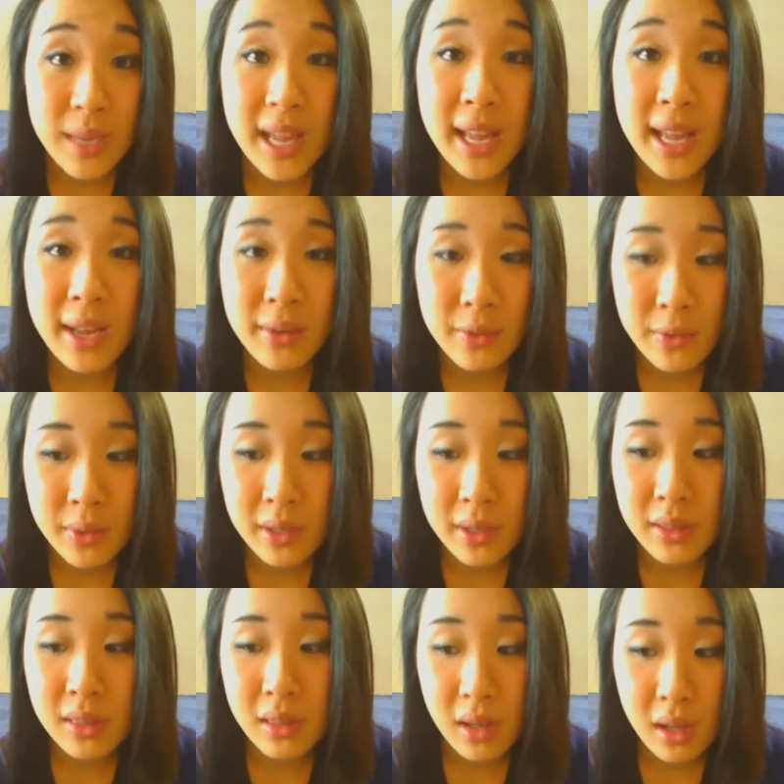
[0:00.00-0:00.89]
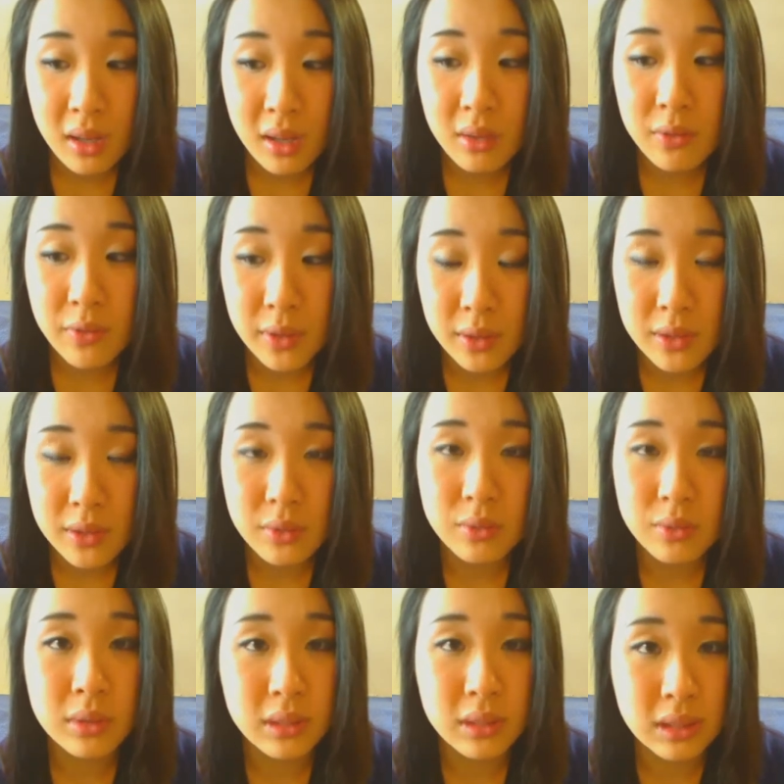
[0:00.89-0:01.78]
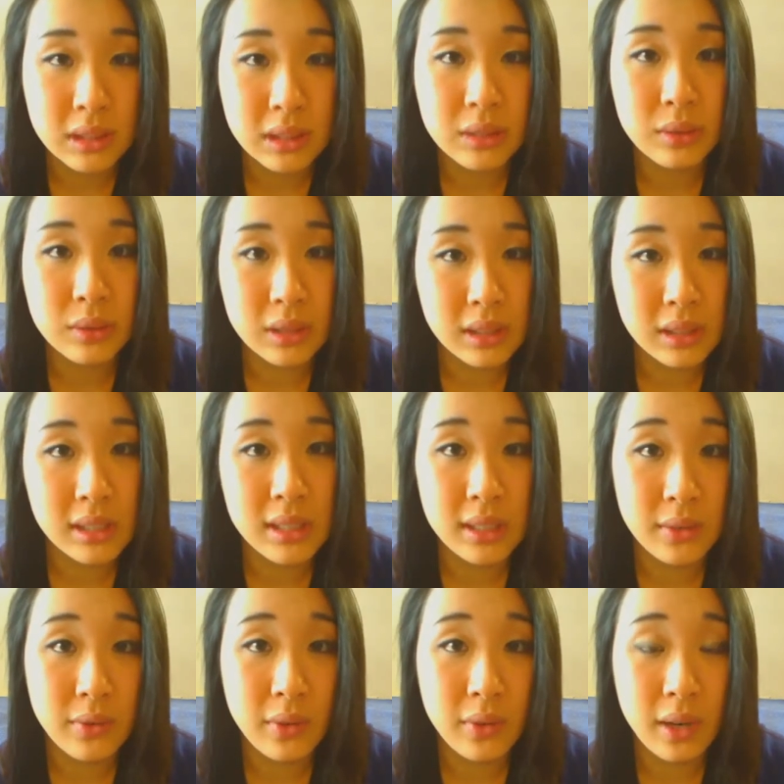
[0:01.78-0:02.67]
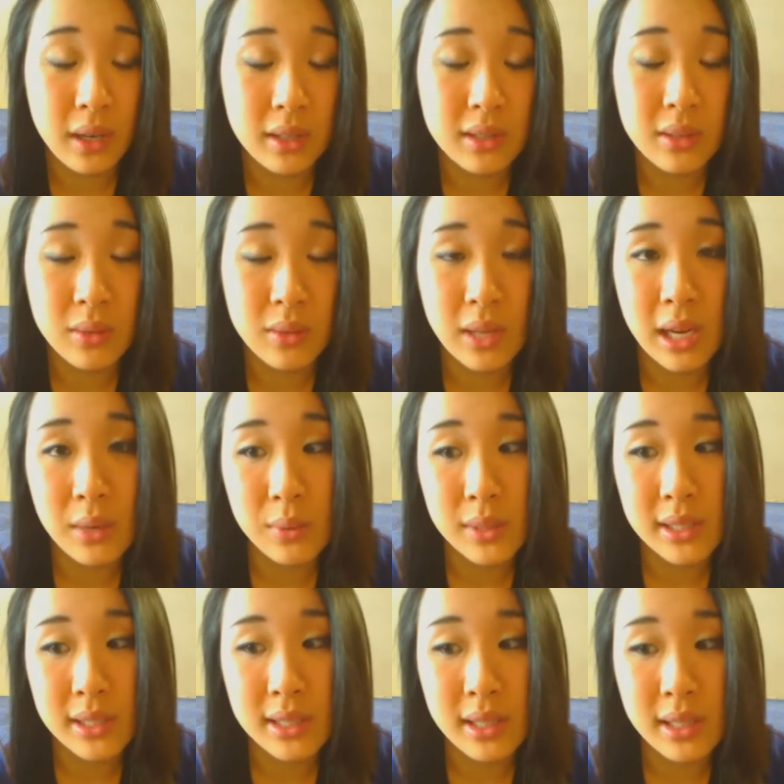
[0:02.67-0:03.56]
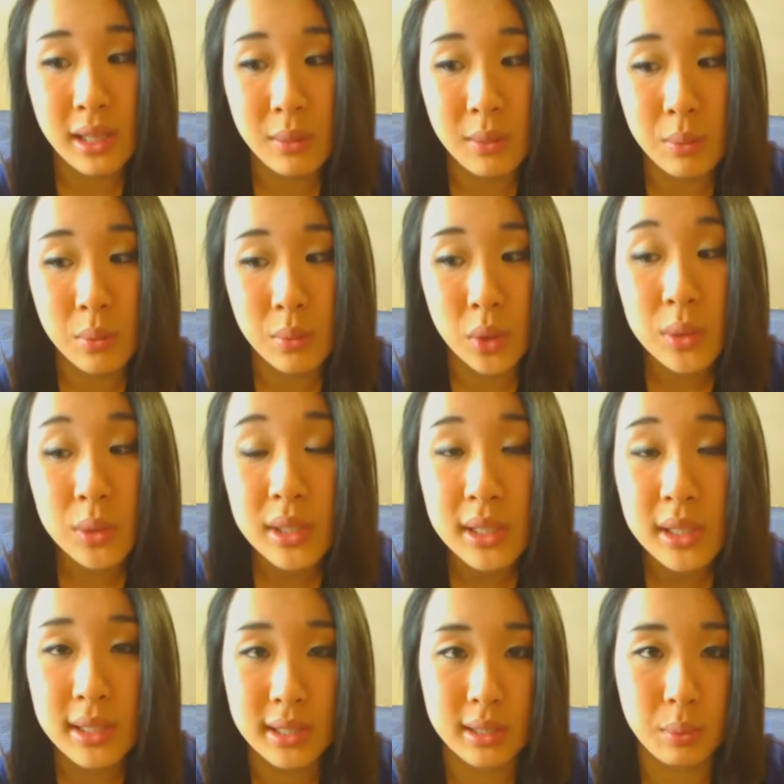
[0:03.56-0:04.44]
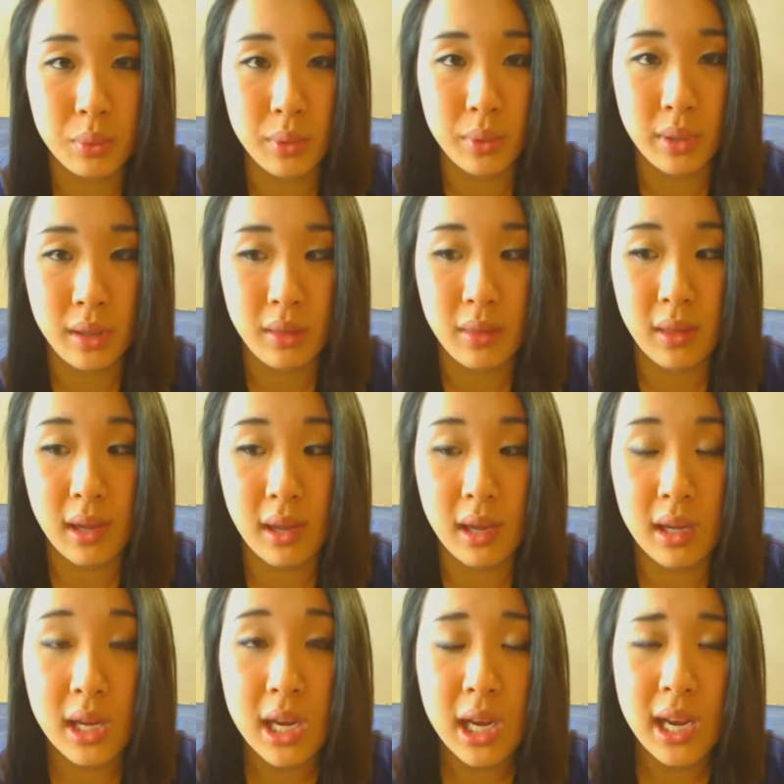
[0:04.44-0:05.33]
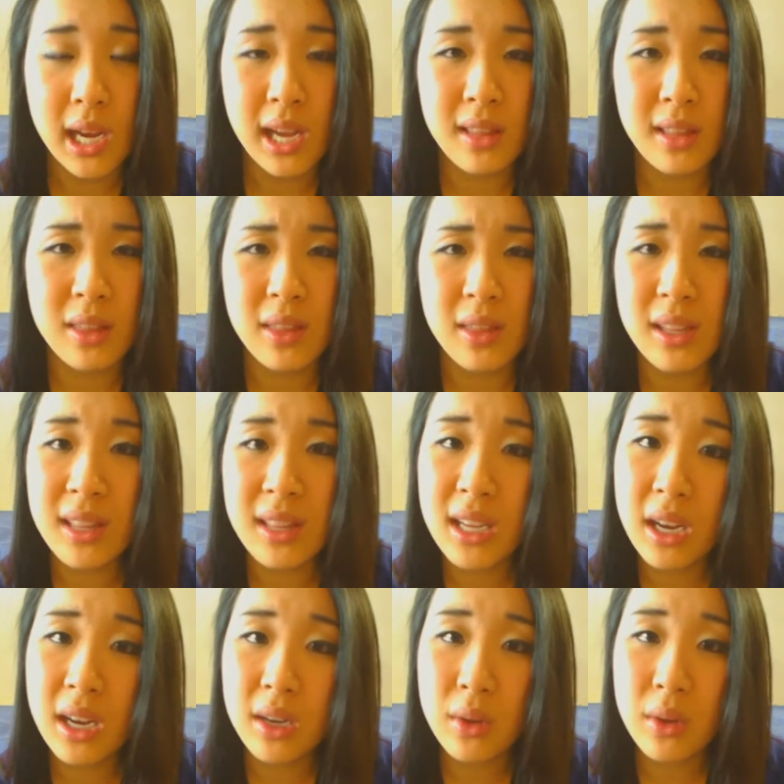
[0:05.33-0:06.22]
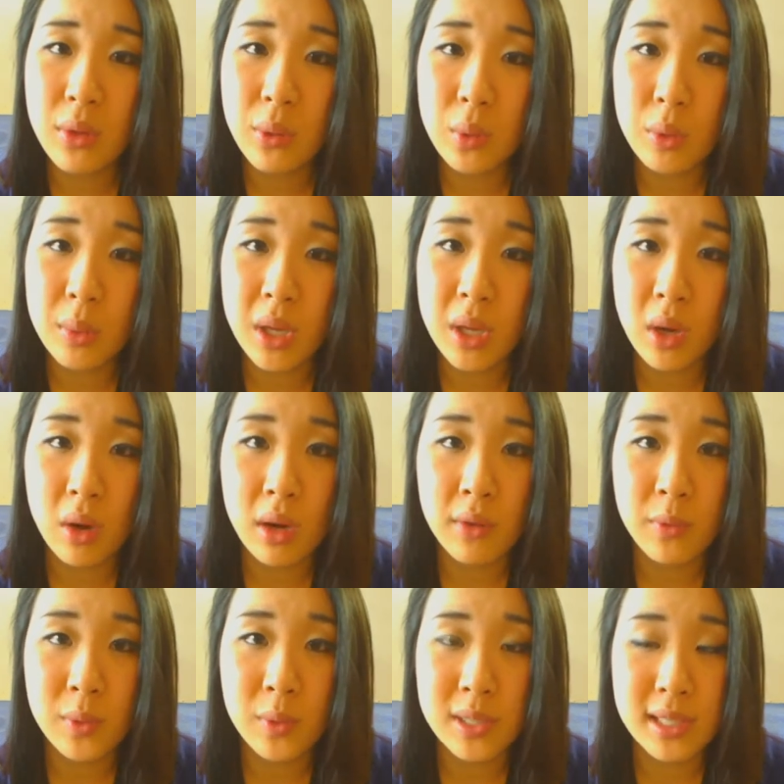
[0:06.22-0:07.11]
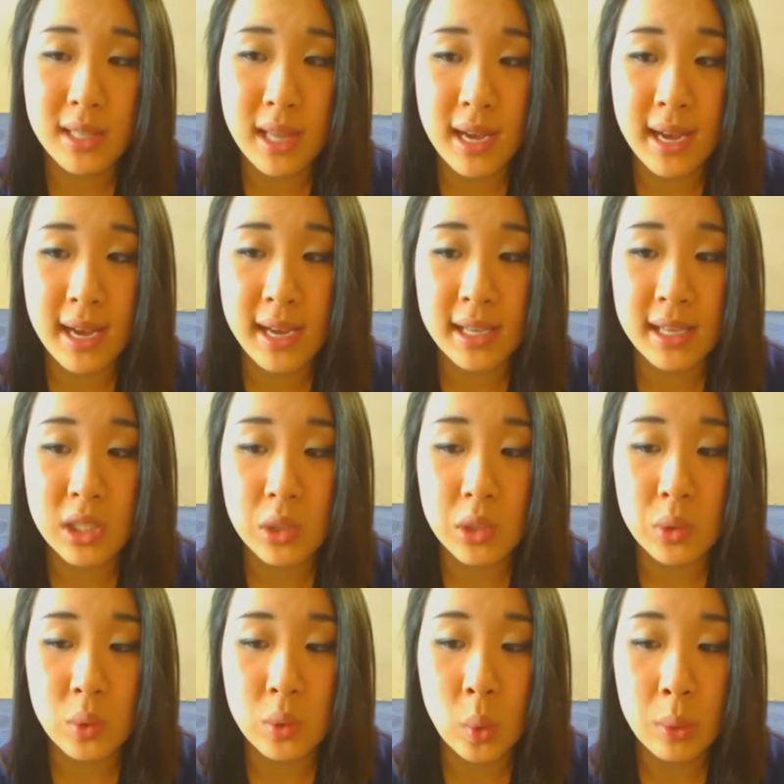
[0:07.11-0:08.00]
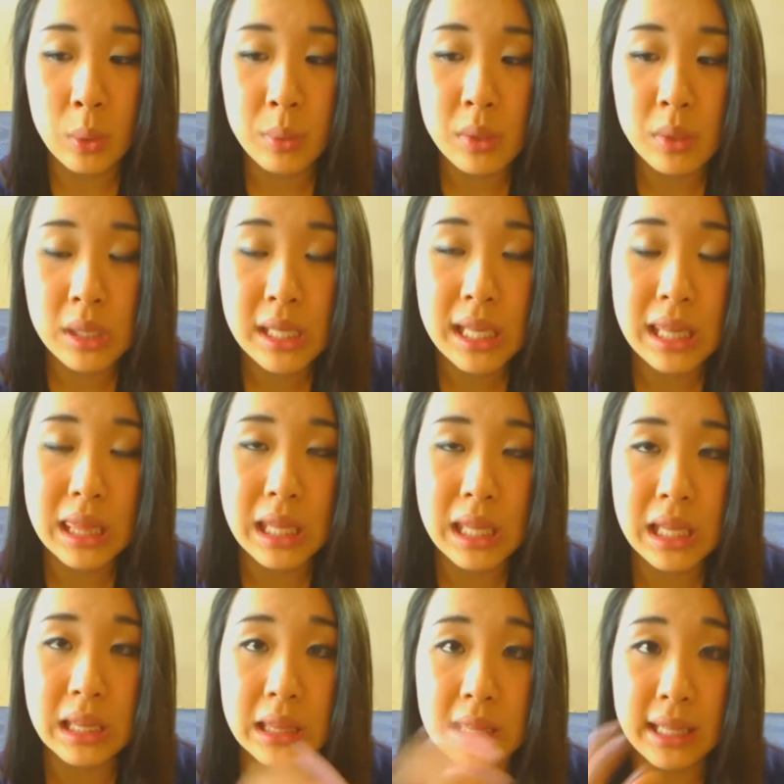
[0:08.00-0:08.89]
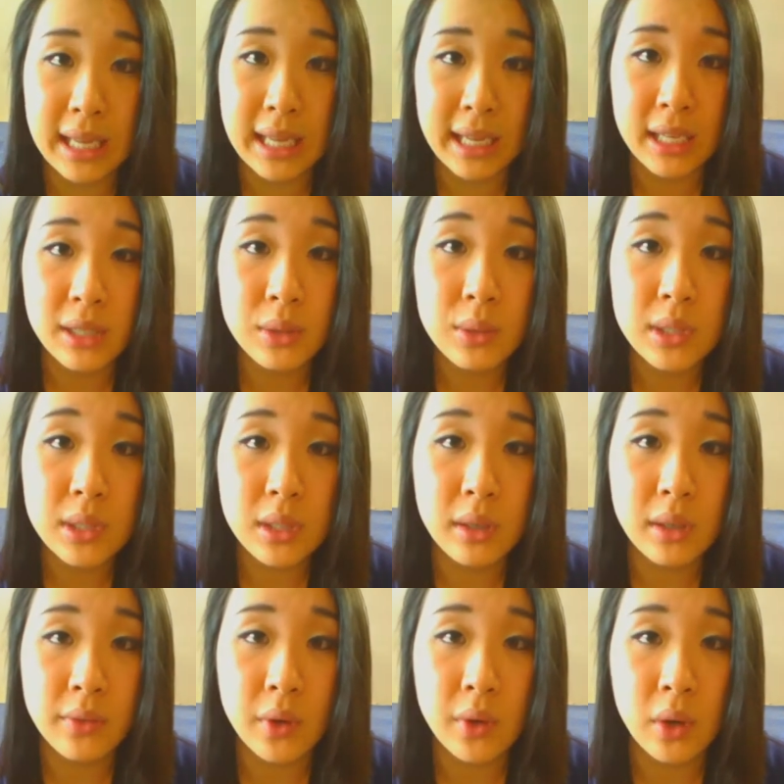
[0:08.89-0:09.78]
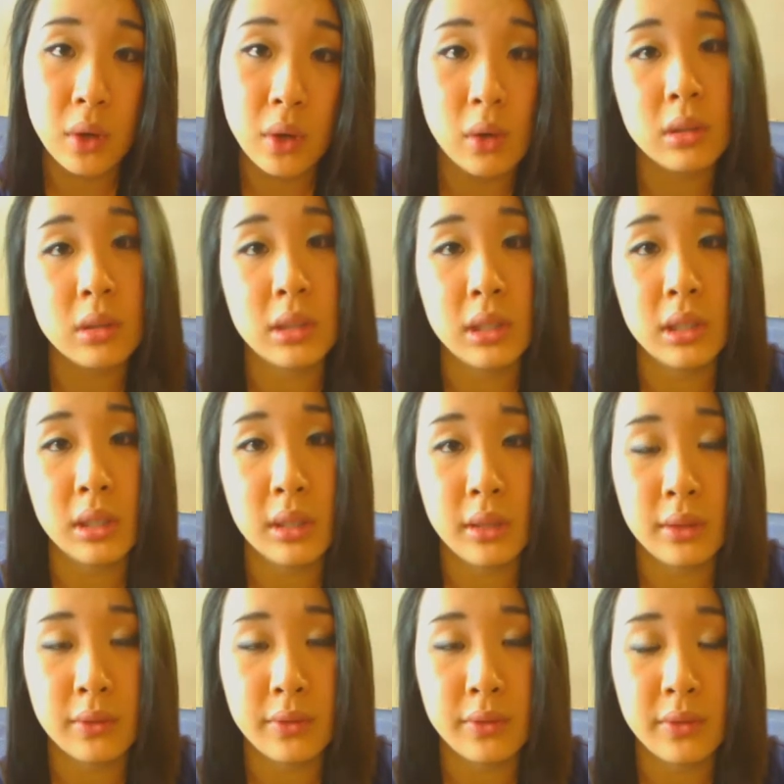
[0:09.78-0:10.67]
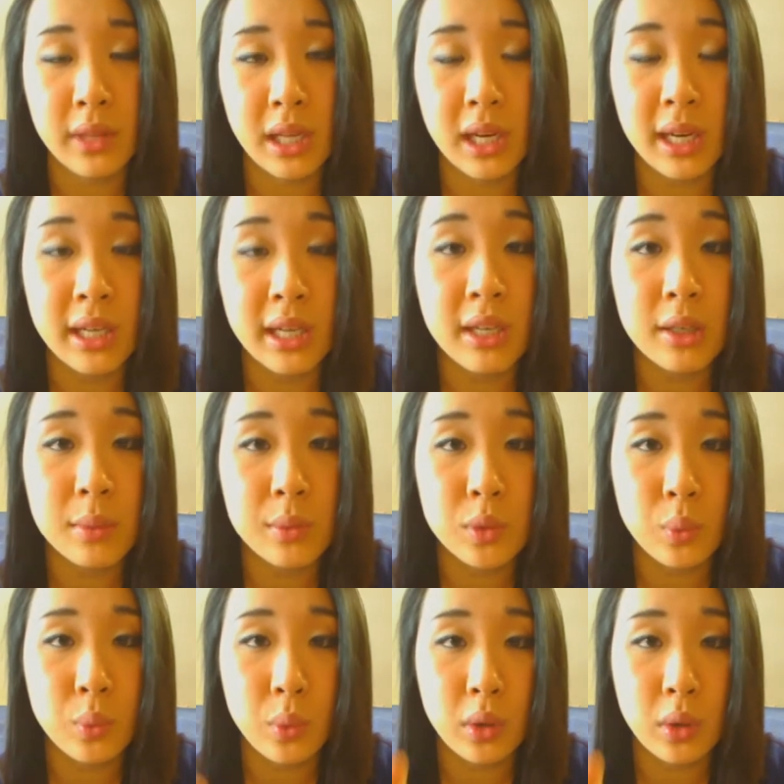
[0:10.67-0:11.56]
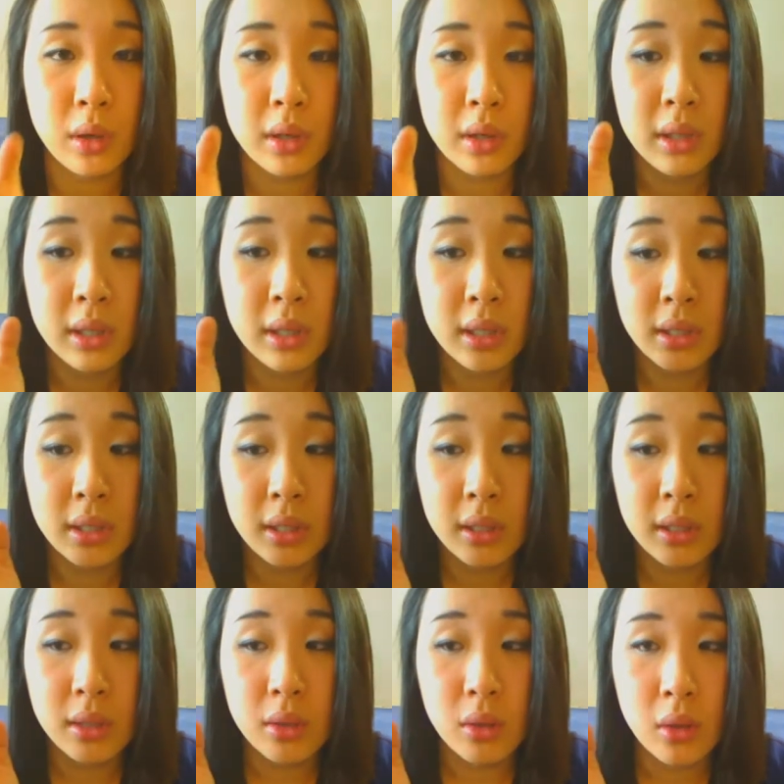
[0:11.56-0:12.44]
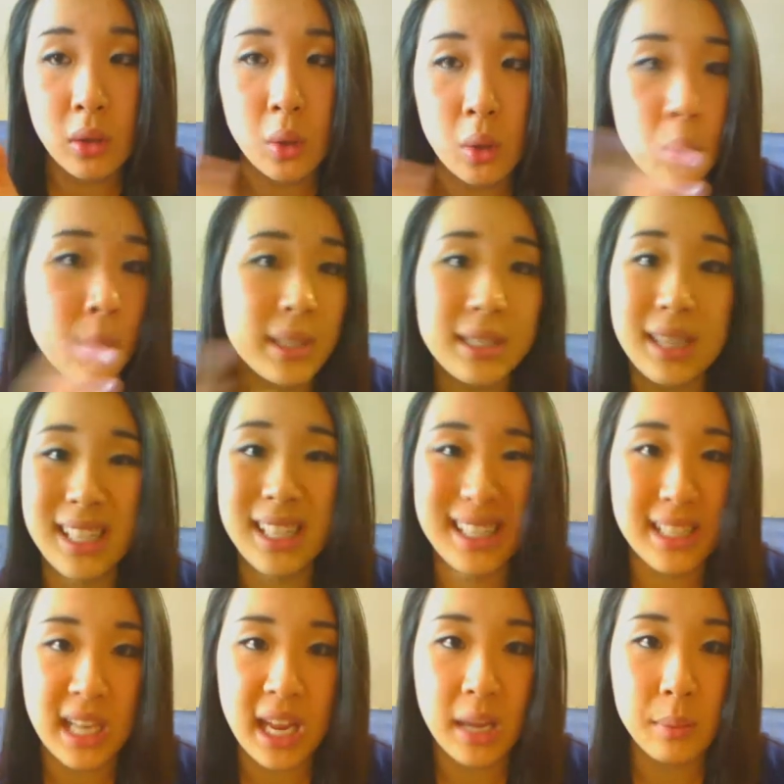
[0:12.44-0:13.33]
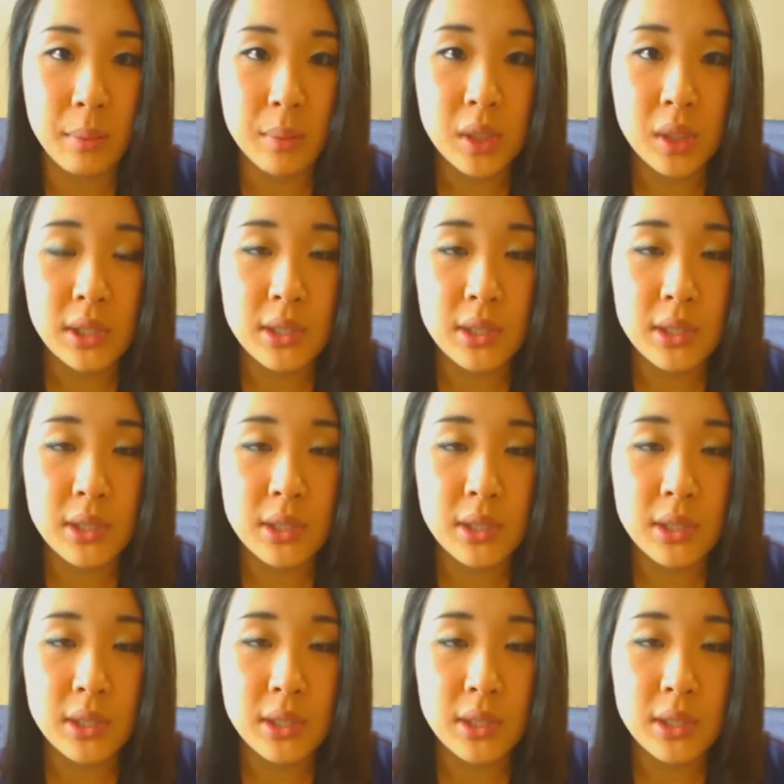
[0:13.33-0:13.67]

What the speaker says: Everything felt really different. So that was the most disappointing thing. And the thing that kind of threw me off was that normally the layout of all of the items were always the same.